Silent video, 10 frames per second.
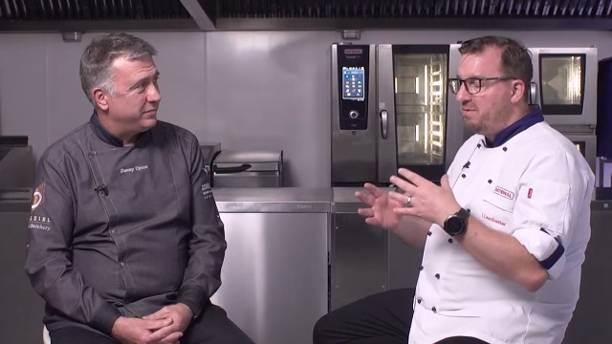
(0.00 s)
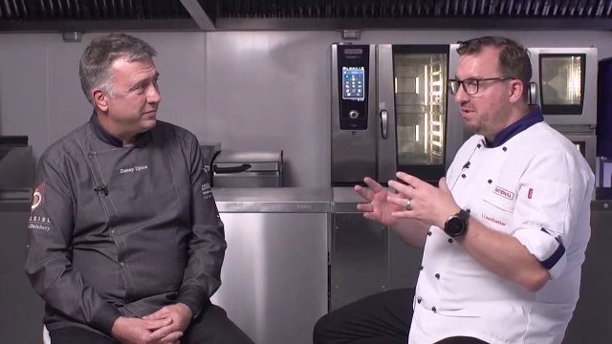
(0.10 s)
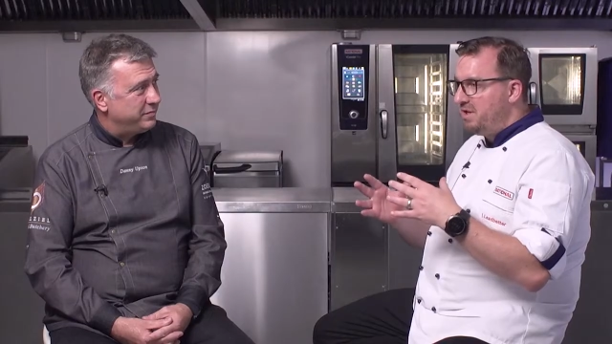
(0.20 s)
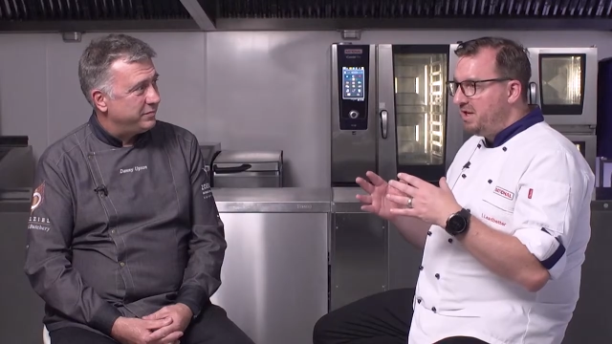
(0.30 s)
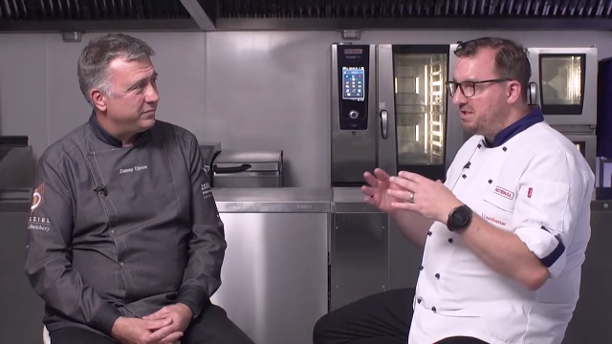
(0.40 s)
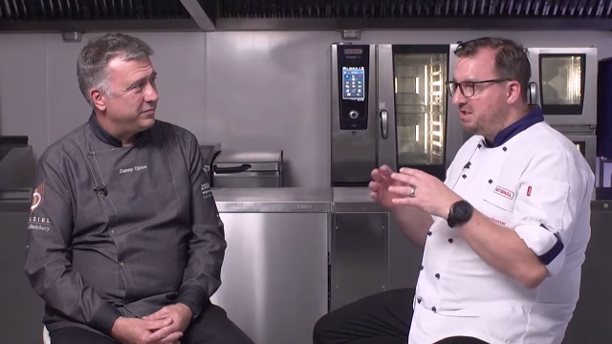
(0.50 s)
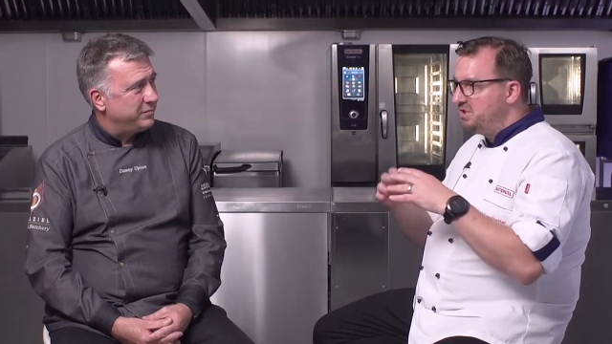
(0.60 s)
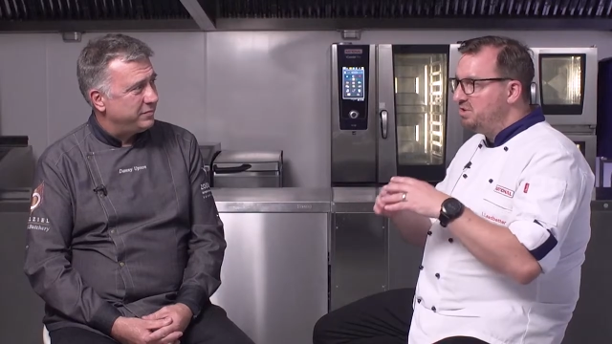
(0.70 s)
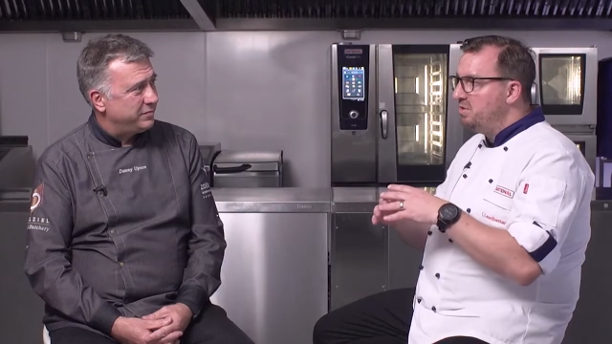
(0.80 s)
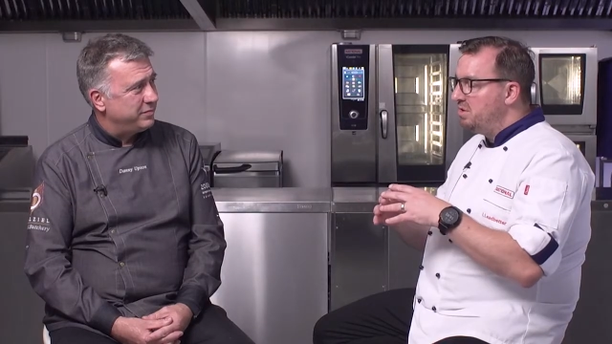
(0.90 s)
Speaker 1: with this
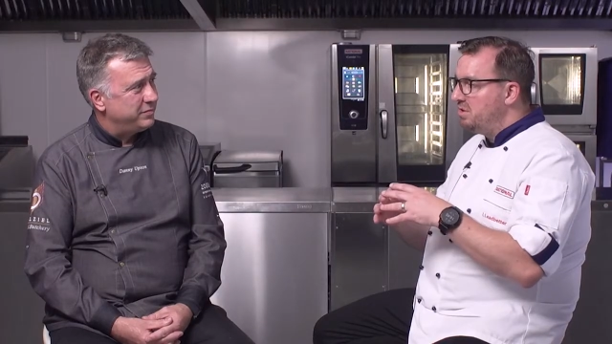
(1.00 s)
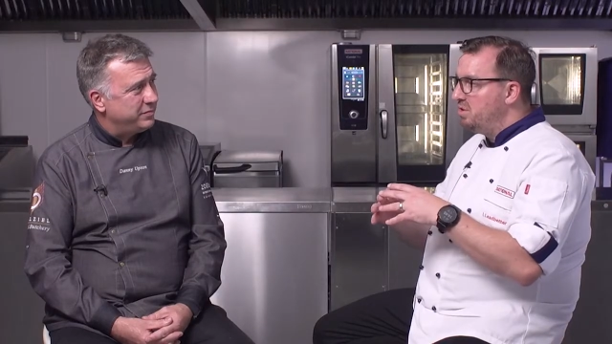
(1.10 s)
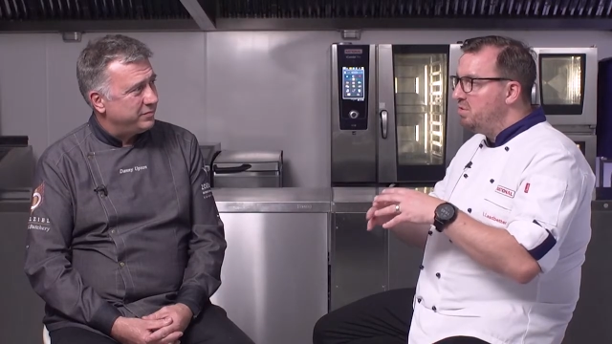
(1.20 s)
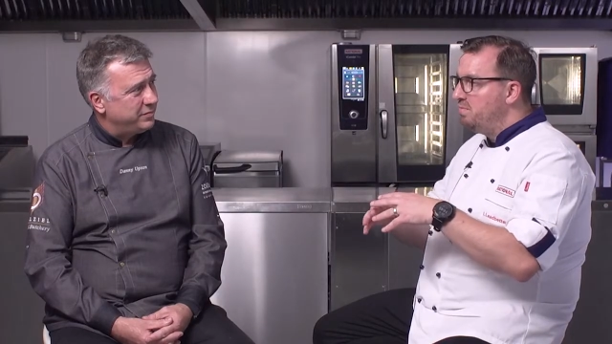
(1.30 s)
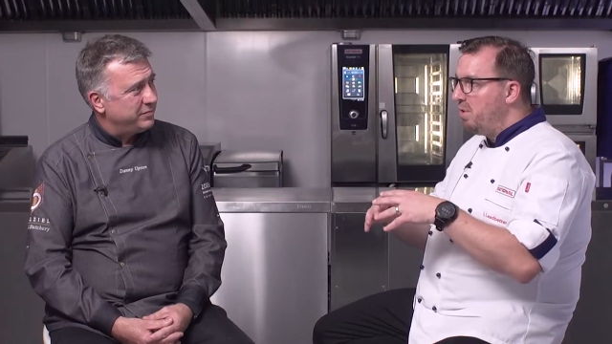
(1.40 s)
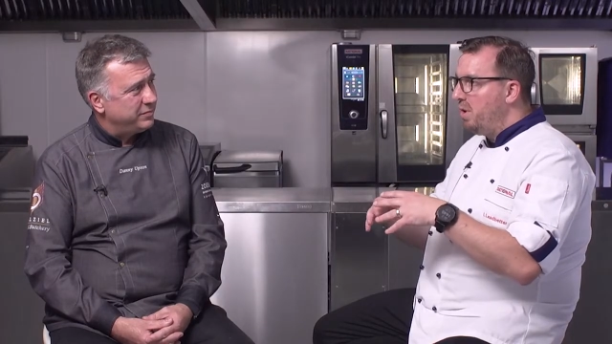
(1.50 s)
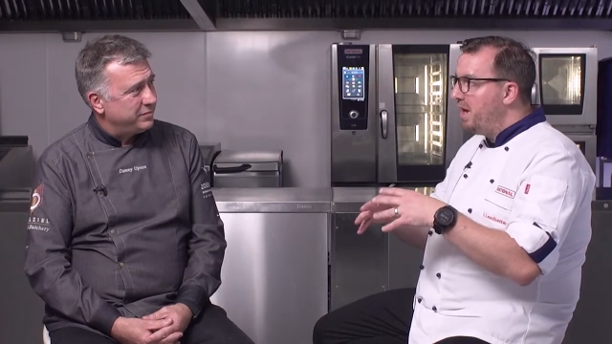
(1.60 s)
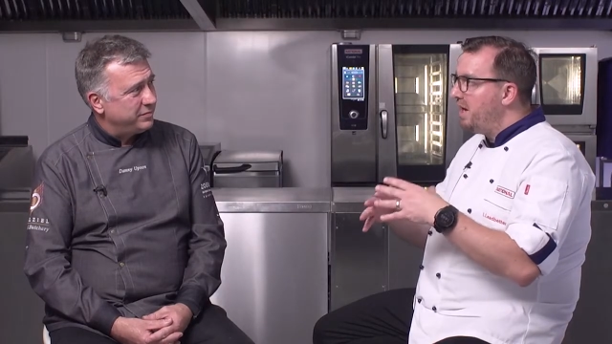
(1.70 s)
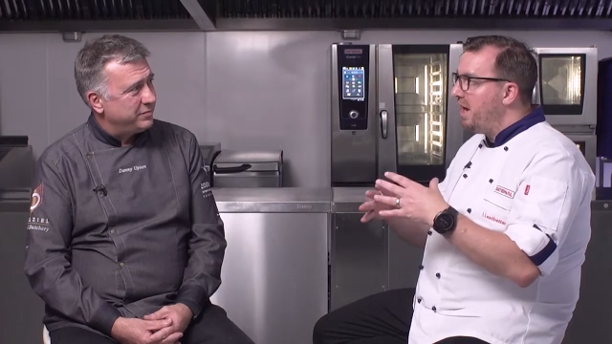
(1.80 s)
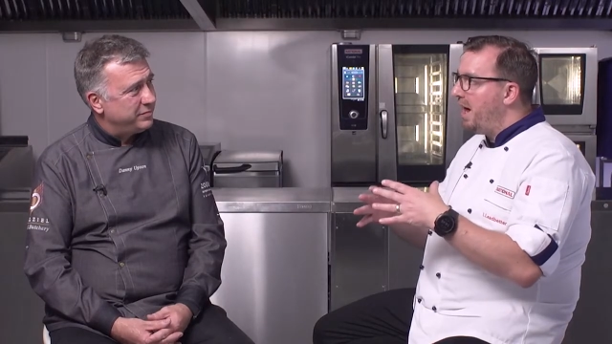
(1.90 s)
is you, you
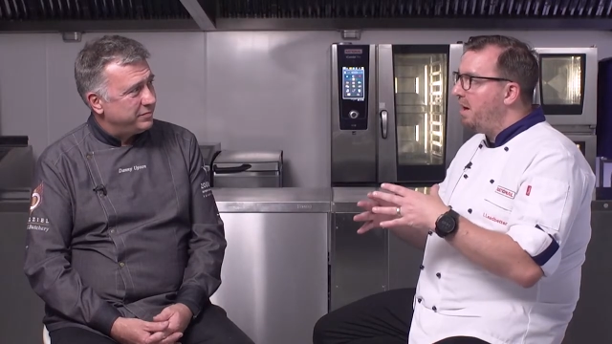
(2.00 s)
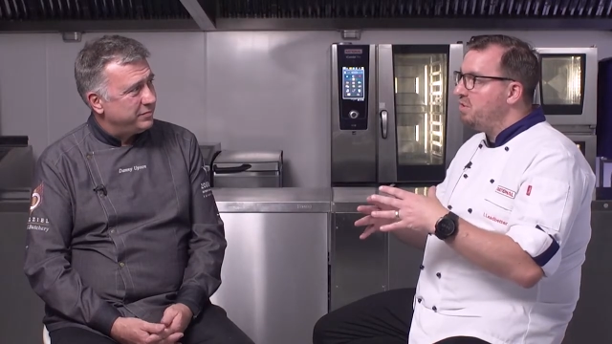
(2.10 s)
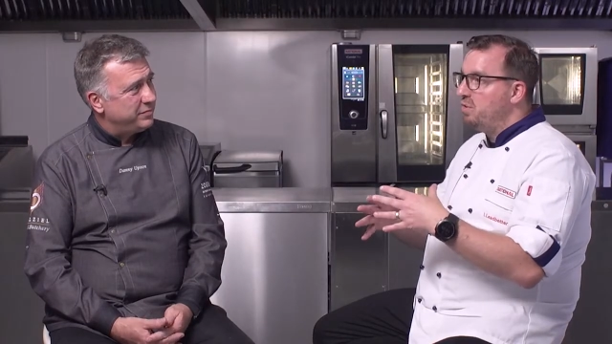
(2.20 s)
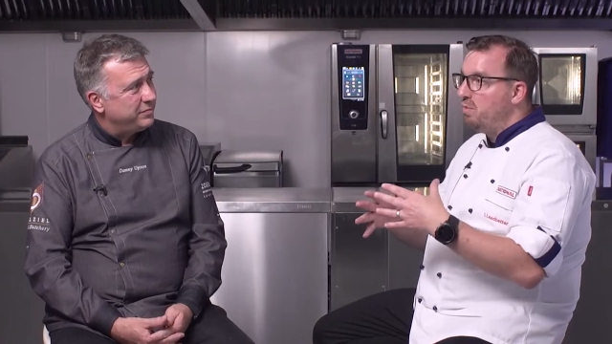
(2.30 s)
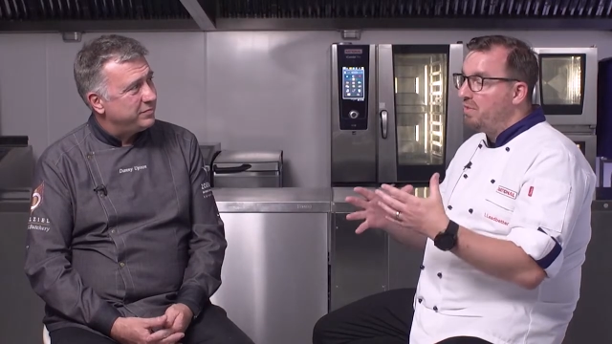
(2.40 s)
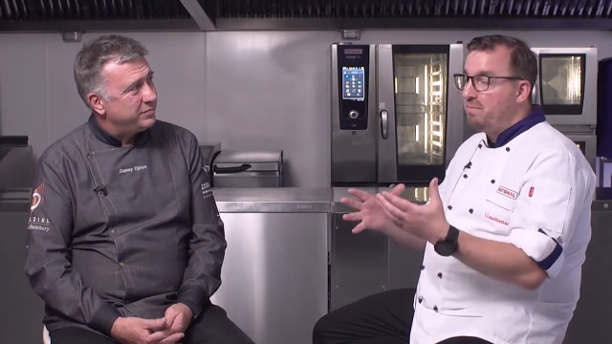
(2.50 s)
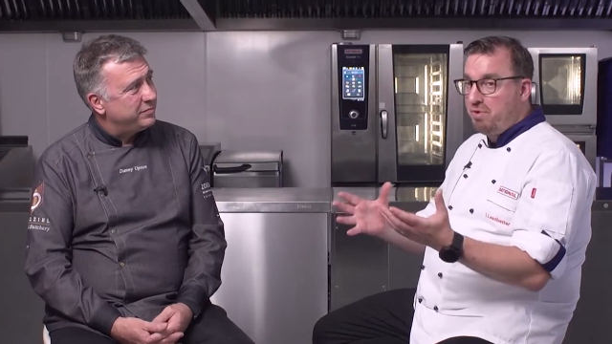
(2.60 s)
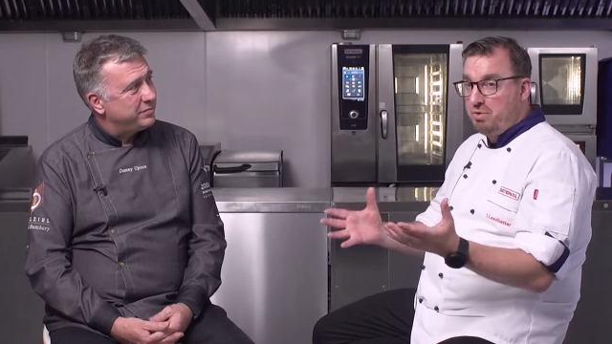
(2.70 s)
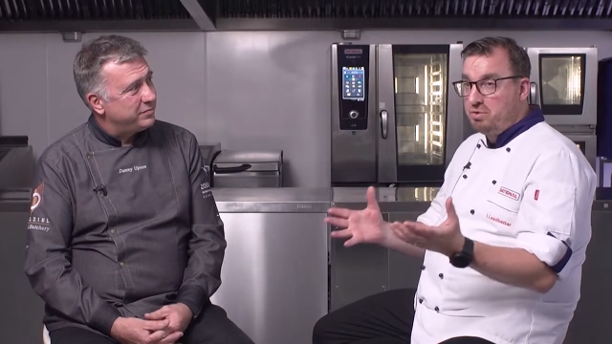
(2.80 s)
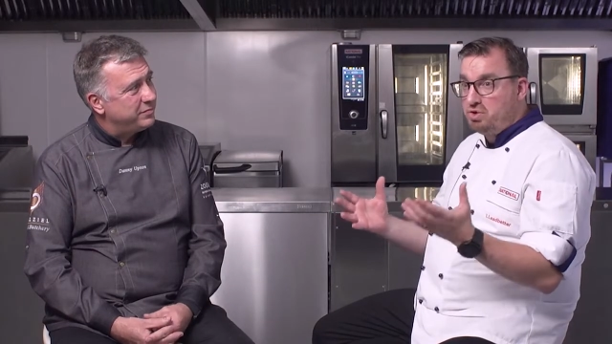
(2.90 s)
put in how you want the
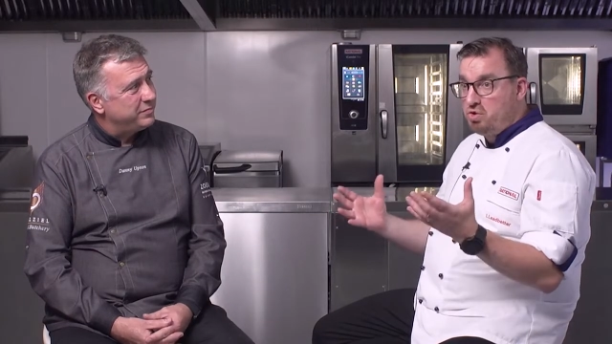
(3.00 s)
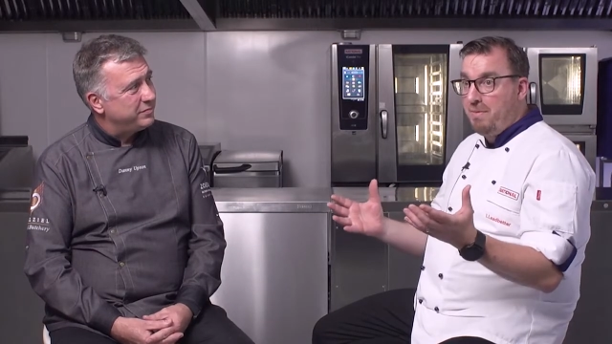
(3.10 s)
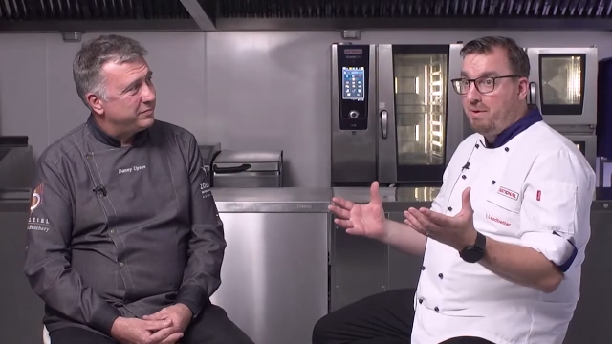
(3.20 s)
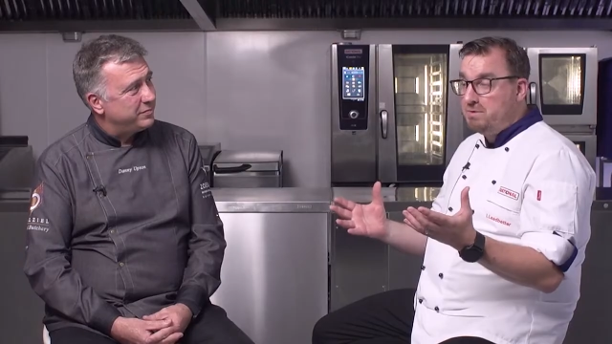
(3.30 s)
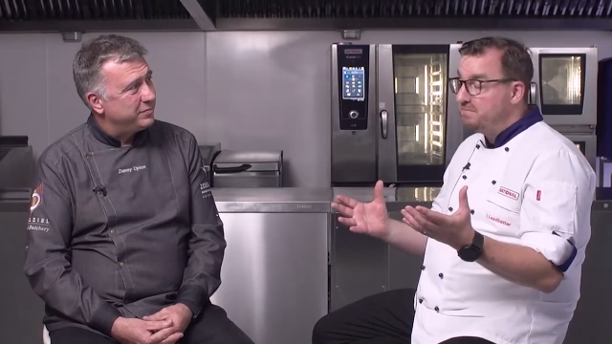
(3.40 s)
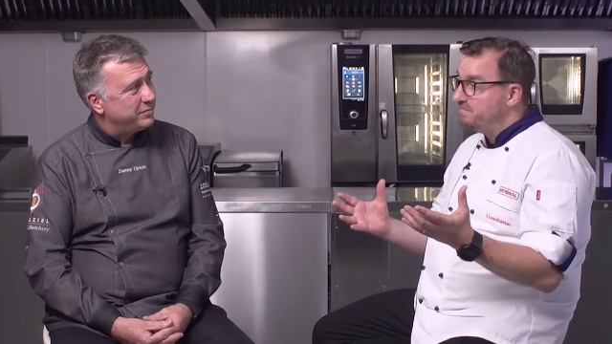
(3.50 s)
product to come out